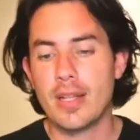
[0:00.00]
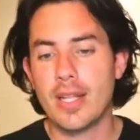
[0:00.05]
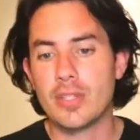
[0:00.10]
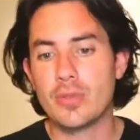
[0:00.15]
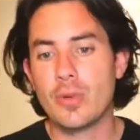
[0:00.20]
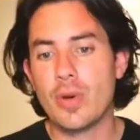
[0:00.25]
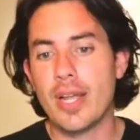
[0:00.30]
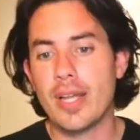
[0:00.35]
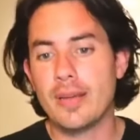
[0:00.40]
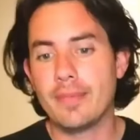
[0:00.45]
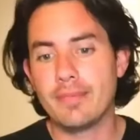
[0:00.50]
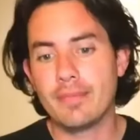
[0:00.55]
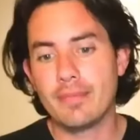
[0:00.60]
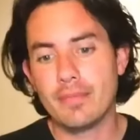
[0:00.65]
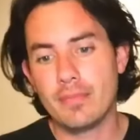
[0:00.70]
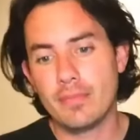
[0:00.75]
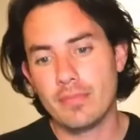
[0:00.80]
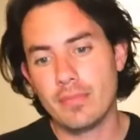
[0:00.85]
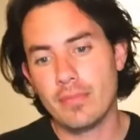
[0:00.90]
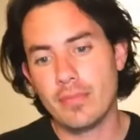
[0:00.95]
That's why
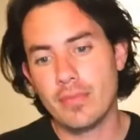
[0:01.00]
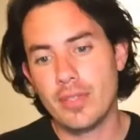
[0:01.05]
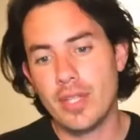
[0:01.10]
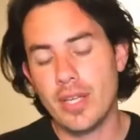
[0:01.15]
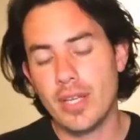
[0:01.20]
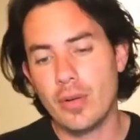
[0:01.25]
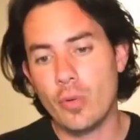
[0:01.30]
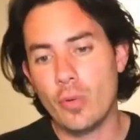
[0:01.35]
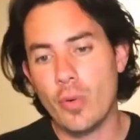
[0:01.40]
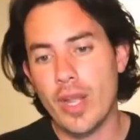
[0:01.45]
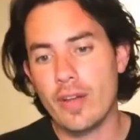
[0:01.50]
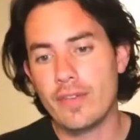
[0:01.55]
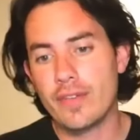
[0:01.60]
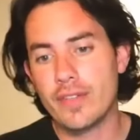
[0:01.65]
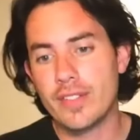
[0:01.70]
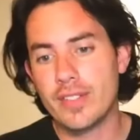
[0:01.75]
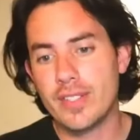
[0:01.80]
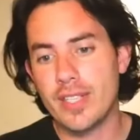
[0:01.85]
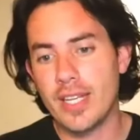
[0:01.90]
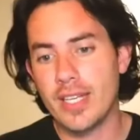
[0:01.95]
the way
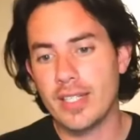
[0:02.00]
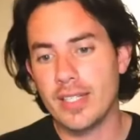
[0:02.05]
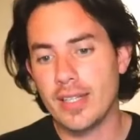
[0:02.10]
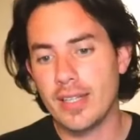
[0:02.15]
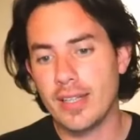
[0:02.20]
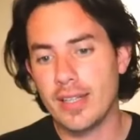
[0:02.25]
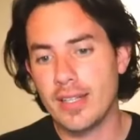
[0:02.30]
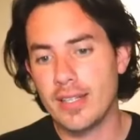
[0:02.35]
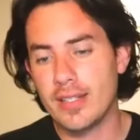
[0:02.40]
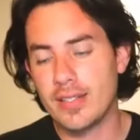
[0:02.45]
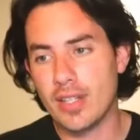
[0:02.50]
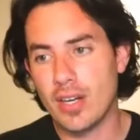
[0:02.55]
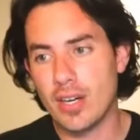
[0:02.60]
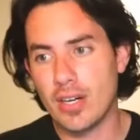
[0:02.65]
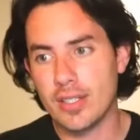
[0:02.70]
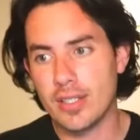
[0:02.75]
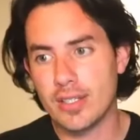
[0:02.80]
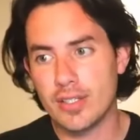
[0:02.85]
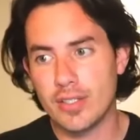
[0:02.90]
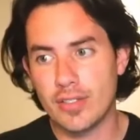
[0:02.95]
of seeing the
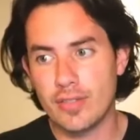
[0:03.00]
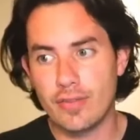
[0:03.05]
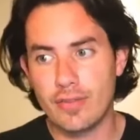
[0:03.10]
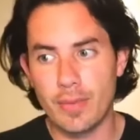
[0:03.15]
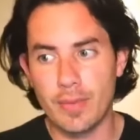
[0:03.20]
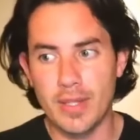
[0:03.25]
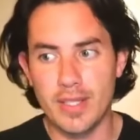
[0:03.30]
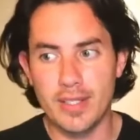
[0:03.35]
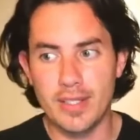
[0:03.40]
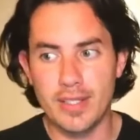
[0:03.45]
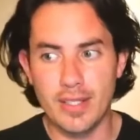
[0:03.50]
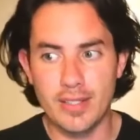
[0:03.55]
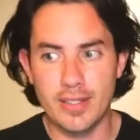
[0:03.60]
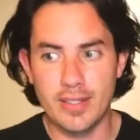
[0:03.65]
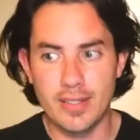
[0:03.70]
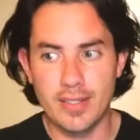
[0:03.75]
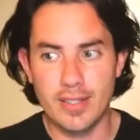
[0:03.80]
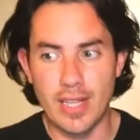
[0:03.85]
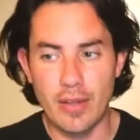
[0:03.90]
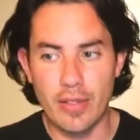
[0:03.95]
stars from the
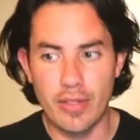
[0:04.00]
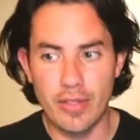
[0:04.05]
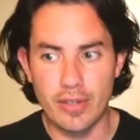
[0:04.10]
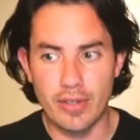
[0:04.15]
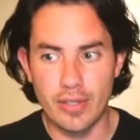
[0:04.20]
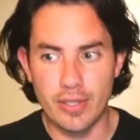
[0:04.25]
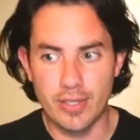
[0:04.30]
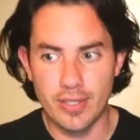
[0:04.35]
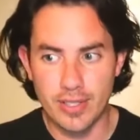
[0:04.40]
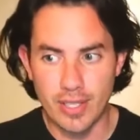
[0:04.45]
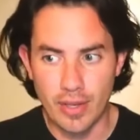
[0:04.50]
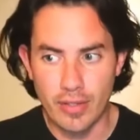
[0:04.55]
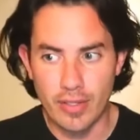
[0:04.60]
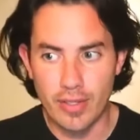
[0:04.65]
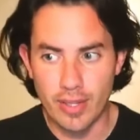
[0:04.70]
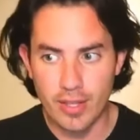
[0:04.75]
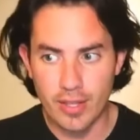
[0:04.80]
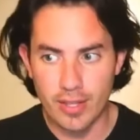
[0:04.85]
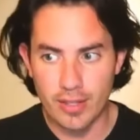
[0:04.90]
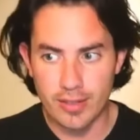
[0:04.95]
south
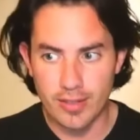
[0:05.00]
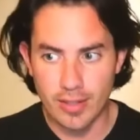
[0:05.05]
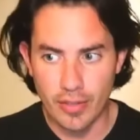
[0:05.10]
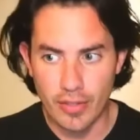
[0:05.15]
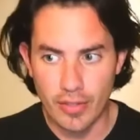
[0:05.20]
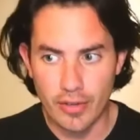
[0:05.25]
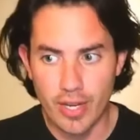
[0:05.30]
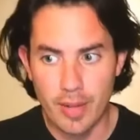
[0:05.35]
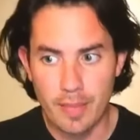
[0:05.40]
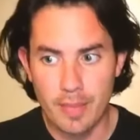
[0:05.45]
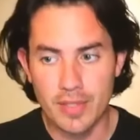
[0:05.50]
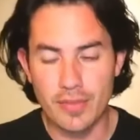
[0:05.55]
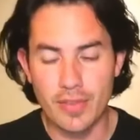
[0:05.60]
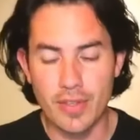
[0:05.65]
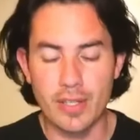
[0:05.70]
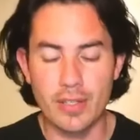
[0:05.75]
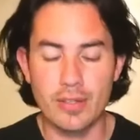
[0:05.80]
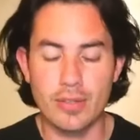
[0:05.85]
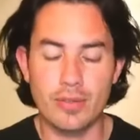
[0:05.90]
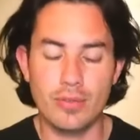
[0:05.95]
south southern
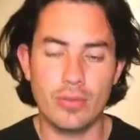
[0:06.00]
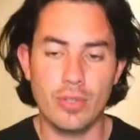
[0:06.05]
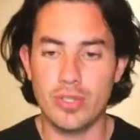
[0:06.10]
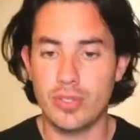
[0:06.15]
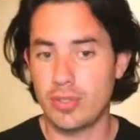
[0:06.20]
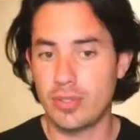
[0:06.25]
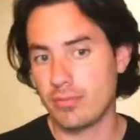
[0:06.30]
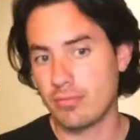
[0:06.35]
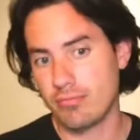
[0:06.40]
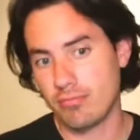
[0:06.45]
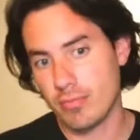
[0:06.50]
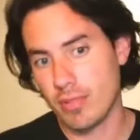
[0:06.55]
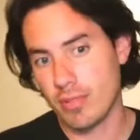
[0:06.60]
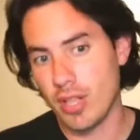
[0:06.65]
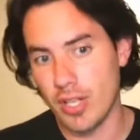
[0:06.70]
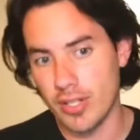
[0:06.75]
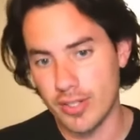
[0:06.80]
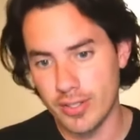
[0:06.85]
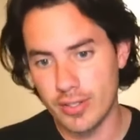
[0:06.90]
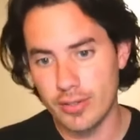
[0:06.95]
hemisphere was
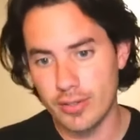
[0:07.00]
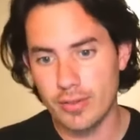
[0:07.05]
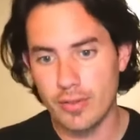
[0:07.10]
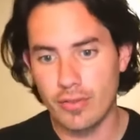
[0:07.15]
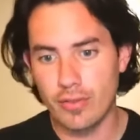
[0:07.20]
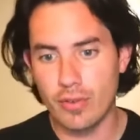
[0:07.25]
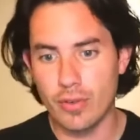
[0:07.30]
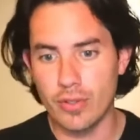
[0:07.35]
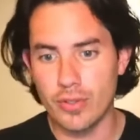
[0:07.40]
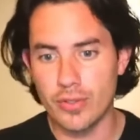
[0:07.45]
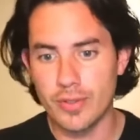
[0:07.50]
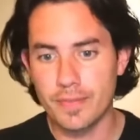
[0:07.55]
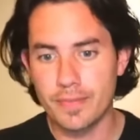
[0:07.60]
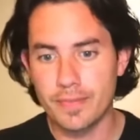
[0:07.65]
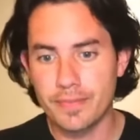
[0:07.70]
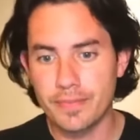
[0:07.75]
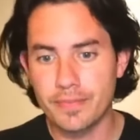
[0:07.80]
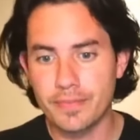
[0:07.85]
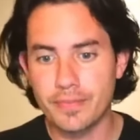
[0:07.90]
lost, of course.